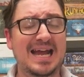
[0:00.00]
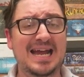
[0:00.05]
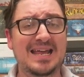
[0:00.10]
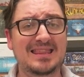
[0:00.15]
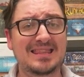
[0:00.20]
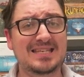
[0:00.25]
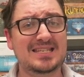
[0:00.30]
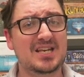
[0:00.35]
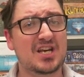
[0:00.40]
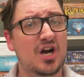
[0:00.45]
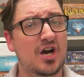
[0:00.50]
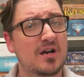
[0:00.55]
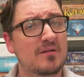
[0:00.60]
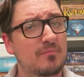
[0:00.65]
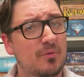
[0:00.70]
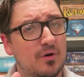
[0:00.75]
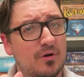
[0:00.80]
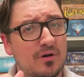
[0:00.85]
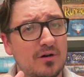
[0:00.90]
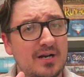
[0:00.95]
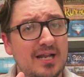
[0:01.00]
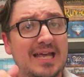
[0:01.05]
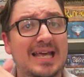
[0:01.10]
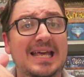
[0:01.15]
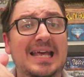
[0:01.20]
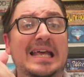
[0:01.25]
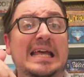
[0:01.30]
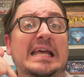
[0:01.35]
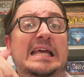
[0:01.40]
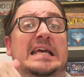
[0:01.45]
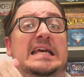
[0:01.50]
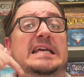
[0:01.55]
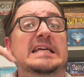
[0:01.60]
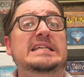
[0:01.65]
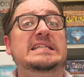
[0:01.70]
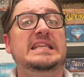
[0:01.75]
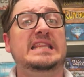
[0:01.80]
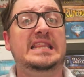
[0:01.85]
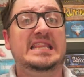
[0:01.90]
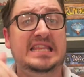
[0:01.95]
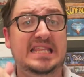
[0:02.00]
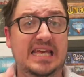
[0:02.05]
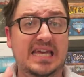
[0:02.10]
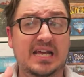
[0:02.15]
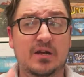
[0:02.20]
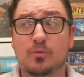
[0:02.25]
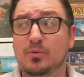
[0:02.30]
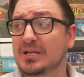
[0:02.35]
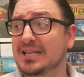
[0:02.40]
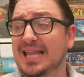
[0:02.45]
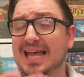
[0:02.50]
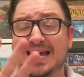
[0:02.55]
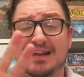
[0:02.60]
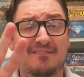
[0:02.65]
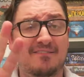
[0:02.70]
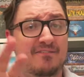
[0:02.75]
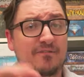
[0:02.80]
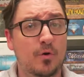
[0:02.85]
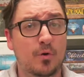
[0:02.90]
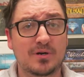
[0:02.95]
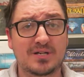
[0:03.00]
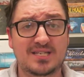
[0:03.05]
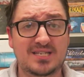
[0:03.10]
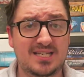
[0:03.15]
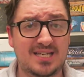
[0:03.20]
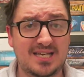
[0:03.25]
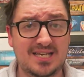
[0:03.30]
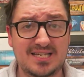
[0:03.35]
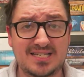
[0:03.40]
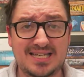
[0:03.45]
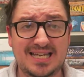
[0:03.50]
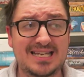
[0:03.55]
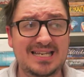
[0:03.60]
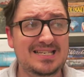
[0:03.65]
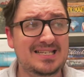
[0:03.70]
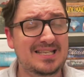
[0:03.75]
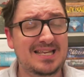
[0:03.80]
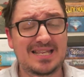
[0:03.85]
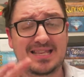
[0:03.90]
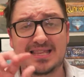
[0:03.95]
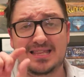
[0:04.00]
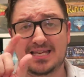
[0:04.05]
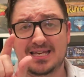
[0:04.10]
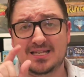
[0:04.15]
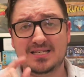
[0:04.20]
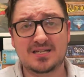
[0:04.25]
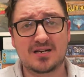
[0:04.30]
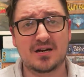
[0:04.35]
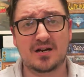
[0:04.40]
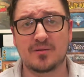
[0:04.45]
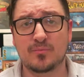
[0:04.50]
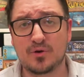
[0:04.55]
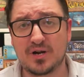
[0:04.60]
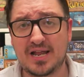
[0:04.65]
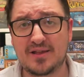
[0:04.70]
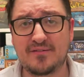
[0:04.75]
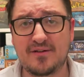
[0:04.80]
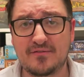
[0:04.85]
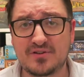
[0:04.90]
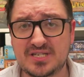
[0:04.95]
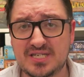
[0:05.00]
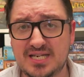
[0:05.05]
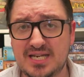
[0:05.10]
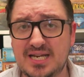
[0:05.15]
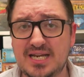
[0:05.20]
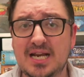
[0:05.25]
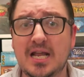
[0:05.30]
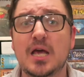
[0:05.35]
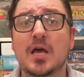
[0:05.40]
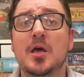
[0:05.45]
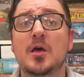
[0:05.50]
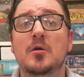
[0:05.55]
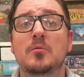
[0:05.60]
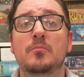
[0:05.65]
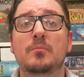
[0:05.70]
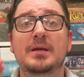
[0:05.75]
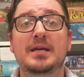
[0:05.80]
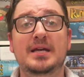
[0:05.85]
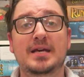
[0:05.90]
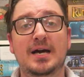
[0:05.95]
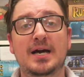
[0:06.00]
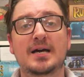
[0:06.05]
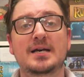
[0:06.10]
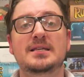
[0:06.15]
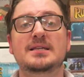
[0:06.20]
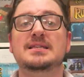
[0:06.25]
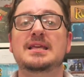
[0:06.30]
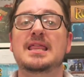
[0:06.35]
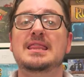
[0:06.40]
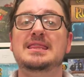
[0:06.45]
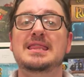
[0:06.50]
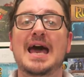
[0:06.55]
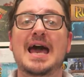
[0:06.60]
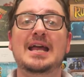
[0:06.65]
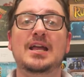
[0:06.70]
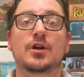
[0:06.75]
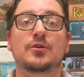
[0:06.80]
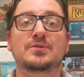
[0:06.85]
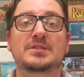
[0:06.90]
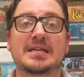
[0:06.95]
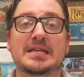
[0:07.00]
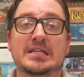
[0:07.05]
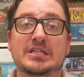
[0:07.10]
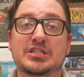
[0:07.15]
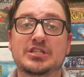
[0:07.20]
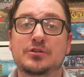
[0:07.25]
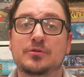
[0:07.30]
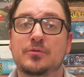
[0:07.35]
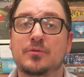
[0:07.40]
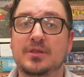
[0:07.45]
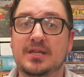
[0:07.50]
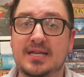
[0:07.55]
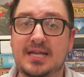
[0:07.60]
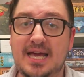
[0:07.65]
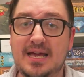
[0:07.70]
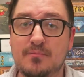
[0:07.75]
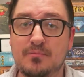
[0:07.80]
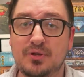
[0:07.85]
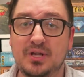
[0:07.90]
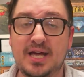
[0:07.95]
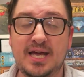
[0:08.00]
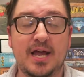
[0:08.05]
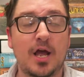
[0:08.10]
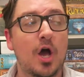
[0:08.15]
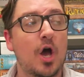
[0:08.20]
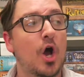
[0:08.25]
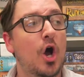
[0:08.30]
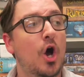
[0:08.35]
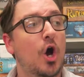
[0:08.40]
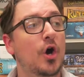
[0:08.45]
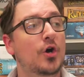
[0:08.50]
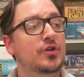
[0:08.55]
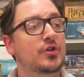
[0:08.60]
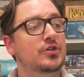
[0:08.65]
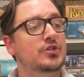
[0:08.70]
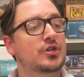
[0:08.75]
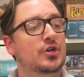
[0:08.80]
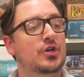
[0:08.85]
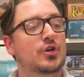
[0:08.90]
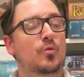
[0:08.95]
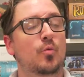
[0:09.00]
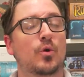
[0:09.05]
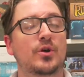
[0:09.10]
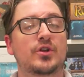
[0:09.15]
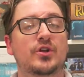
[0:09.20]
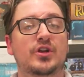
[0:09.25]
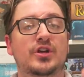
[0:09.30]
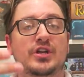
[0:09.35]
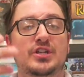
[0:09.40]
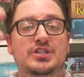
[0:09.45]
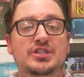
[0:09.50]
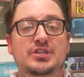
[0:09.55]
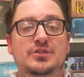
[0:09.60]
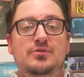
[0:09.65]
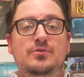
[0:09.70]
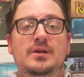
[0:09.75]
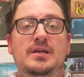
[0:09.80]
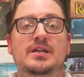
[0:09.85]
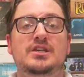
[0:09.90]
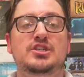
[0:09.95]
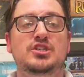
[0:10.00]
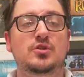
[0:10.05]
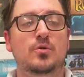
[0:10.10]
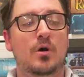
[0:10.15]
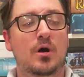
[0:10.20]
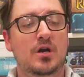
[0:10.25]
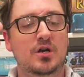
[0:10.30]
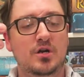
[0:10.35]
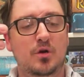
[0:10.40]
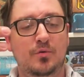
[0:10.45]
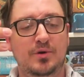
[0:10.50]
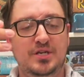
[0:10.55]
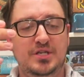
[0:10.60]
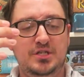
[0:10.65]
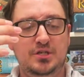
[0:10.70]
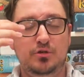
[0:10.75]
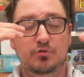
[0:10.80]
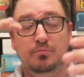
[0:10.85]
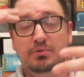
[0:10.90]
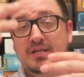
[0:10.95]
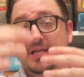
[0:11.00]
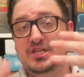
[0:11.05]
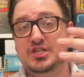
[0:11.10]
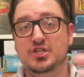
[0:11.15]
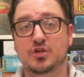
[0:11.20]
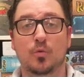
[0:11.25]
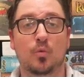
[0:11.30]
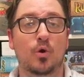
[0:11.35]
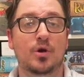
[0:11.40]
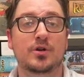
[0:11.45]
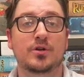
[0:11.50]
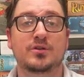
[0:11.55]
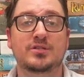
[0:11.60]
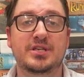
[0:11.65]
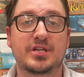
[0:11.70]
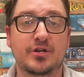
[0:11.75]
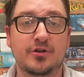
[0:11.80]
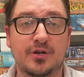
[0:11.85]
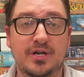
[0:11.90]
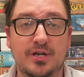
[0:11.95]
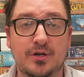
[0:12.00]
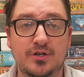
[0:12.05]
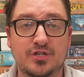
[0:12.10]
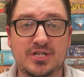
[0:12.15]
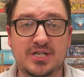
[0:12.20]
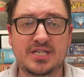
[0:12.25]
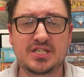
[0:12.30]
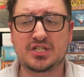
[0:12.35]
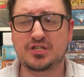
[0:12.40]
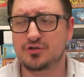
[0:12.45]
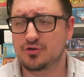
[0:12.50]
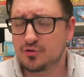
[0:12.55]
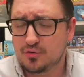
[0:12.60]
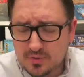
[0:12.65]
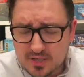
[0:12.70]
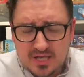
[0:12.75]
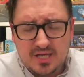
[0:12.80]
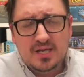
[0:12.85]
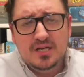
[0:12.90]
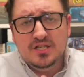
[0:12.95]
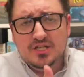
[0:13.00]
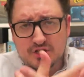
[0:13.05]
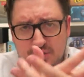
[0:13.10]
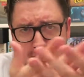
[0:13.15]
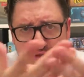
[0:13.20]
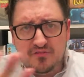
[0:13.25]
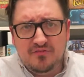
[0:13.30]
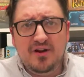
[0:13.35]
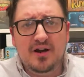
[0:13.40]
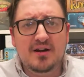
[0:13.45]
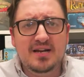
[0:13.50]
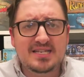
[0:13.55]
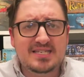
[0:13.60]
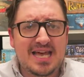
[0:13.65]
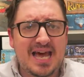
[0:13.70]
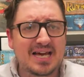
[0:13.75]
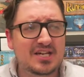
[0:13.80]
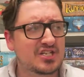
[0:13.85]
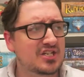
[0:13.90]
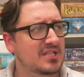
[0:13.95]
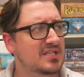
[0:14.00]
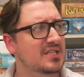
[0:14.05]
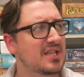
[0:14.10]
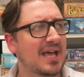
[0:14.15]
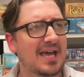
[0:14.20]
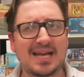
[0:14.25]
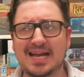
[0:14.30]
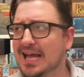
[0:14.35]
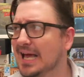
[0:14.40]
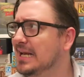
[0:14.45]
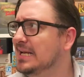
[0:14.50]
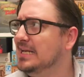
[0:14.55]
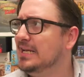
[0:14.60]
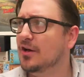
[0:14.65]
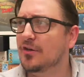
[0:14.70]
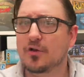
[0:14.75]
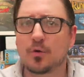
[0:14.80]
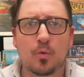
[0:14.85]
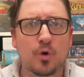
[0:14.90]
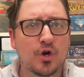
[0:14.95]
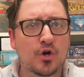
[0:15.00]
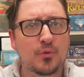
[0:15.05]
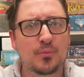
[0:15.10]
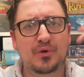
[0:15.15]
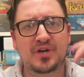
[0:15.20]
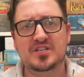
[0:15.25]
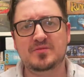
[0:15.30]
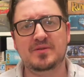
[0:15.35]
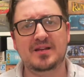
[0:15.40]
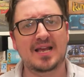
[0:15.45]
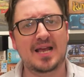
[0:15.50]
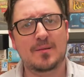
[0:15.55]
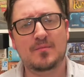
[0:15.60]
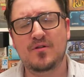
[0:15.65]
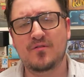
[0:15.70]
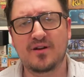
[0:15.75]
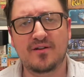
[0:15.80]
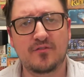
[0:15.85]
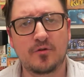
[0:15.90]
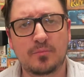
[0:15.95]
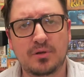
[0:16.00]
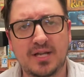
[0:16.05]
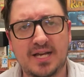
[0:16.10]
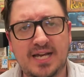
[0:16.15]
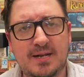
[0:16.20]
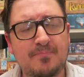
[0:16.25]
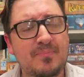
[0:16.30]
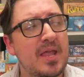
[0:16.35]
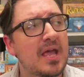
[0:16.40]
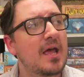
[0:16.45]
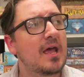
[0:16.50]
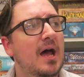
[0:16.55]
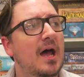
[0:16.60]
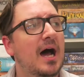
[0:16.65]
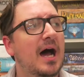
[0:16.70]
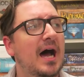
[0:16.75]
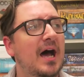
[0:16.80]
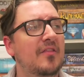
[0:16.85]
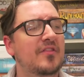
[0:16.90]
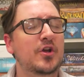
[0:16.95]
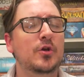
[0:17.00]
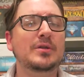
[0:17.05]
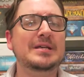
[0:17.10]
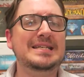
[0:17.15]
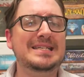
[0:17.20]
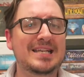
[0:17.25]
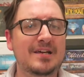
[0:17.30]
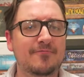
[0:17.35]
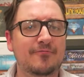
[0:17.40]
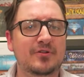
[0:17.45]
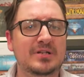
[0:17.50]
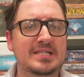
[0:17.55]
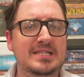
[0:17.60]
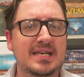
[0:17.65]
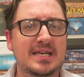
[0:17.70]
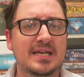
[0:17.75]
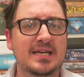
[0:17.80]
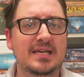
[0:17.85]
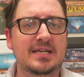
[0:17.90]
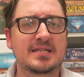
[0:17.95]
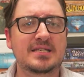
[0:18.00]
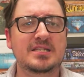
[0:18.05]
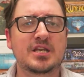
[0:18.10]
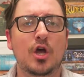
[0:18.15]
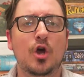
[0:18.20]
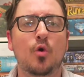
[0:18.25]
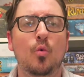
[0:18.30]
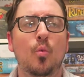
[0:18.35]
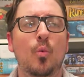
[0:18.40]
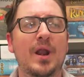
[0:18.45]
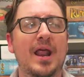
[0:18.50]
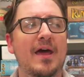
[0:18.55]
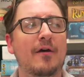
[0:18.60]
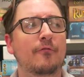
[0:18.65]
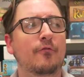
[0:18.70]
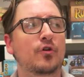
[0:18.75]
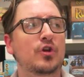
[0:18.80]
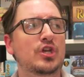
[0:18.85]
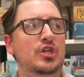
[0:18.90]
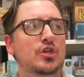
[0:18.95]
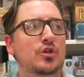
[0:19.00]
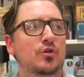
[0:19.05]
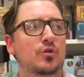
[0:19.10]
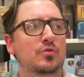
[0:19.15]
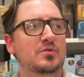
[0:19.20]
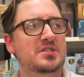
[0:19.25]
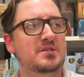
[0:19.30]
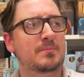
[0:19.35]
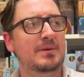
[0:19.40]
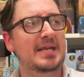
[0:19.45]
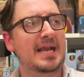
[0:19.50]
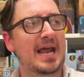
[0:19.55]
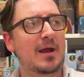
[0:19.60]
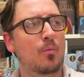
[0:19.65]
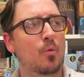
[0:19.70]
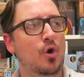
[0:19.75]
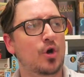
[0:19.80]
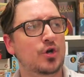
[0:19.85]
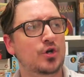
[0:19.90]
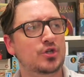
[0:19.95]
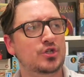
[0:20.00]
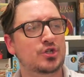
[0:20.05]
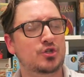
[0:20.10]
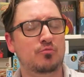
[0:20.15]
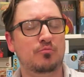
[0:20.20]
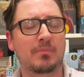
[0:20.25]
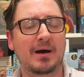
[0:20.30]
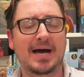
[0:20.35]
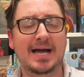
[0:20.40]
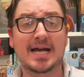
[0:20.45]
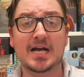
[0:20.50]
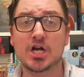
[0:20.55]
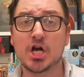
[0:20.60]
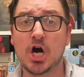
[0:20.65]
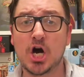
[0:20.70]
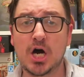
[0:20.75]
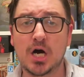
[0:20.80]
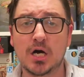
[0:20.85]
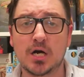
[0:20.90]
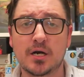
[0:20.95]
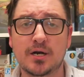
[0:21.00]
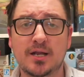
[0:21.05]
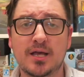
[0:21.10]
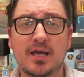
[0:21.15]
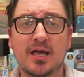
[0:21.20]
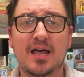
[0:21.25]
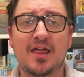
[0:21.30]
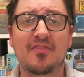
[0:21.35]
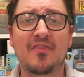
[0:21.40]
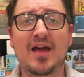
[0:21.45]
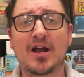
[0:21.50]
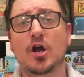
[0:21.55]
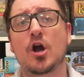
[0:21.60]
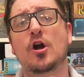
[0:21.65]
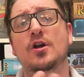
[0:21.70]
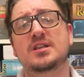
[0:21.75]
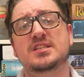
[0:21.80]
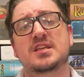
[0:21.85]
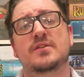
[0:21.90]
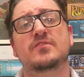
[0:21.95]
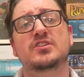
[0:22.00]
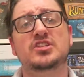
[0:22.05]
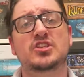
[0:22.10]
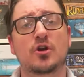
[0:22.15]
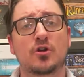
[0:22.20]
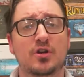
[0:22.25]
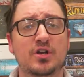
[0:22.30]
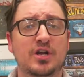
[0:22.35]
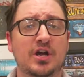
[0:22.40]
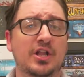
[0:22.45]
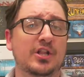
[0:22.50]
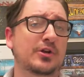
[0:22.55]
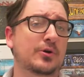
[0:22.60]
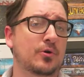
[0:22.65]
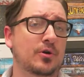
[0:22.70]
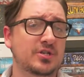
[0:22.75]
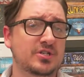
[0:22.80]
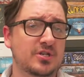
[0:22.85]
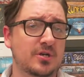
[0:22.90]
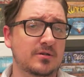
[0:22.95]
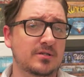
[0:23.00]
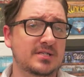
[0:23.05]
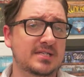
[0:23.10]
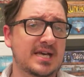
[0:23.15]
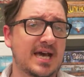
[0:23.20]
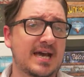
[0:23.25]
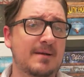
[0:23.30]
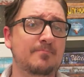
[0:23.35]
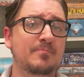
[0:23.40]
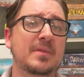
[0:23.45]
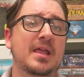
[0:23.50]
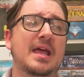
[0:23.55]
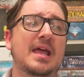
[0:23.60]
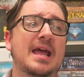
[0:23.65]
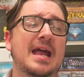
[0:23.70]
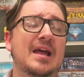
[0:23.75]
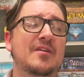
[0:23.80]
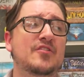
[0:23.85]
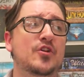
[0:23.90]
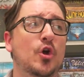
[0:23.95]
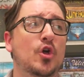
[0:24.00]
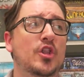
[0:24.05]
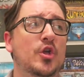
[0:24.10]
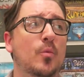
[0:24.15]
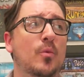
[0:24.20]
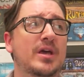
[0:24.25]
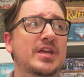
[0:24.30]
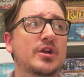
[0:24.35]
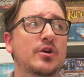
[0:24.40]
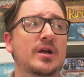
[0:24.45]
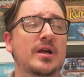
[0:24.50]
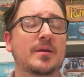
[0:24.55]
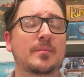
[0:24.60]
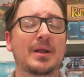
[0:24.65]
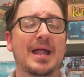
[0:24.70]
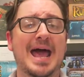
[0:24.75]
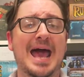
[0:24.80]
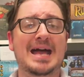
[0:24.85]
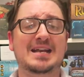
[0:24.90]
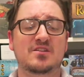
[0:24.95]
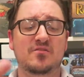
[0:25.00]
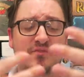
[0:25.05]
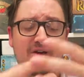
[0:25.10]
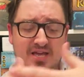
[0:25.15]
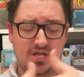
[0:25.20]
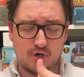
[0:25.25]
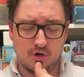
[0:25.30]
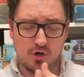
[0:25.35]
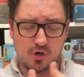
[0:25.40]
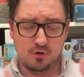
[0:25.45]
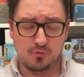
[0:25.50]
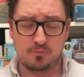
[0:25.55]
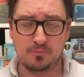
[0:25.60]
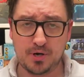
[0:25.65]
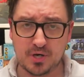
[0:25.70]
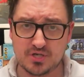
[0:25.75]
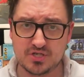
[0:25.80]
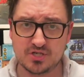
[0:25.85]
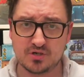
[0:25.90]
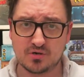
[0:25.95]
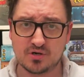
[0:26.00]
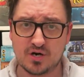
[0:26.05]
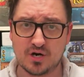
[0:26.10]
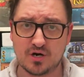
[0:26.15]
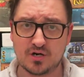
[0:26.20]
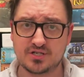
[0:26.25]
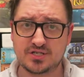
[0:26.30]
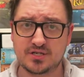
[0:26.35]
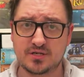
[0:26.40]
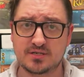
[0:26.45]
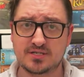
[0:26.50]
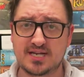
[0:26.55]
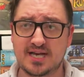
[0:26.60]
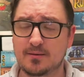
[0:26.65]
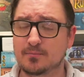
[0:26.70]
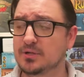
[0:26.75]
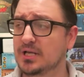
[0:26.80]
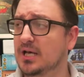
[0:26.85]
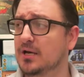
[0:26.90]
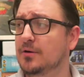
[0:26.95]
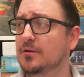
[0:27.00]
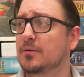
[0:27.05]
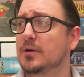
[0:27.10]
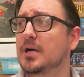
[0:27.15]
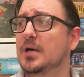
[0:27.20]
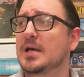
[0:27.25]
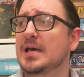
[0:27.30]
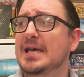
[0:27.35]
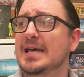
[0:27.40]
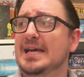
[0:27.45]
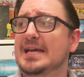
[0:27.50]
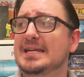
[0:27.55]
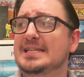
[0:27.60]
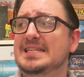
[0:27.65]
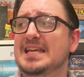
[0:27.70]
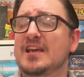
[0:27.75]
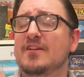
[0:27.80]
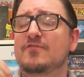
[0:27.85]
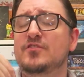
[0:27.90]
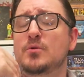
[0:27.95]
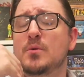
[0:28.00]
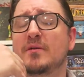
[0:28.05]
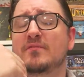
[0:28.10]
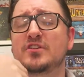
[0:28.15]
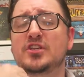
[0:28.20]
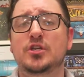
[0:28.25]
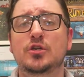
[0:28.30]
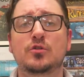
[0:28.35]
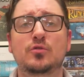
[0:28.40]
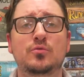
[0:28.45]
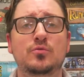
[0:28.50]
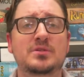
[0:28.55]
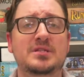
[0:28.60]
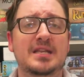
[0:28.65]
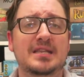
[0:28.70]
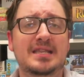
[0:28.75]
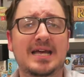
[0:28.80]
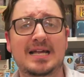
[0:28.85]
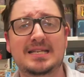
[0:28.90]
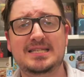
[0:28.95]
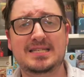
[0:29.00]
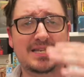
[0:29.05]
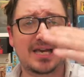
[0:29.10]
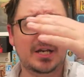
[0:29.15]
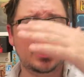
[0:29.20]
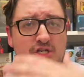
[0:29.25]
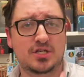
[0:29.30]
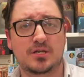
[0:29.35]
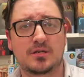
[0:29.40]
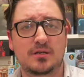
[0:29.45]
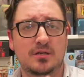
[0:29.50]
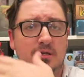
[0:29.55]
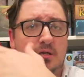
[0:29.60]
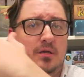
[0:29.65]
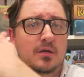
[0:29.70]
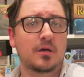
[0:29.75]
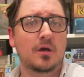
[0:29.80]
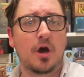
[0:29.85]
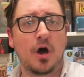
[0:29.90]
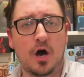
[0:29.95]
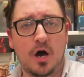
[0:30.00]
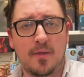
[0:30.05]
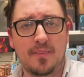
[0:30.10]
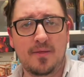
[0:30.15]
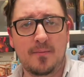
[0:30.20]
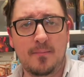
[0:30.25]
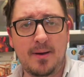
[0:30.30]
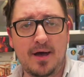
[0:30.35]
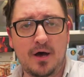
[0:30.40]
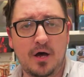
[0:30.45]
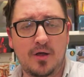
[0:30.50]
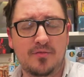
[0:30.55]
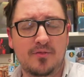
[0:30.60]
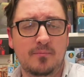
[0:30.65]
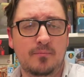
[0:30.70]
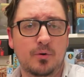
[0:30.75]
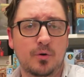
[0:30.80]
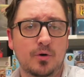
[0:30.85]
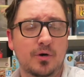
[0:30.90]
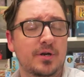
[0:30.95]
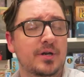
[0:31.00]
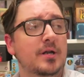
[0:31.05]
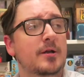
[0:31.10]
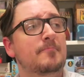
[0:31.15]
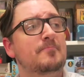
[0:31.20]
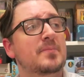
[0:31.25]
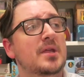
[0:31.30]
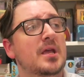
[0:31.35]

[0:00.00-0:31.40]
and this cardboard is thick with like 4 C's. It is the thickest cardboard I've ever seen because that goes into the gameplay. On your turn, what you're gonna do is you are going to place your workers and your energy to do the various actions like any other worker placement game you've ever played. The only difference is whenever you spend a worker to buy a card, that card is of a certain color or a certain type. And the only way you're able to activate your own personal cards in your tableau is if you have used that section on the board.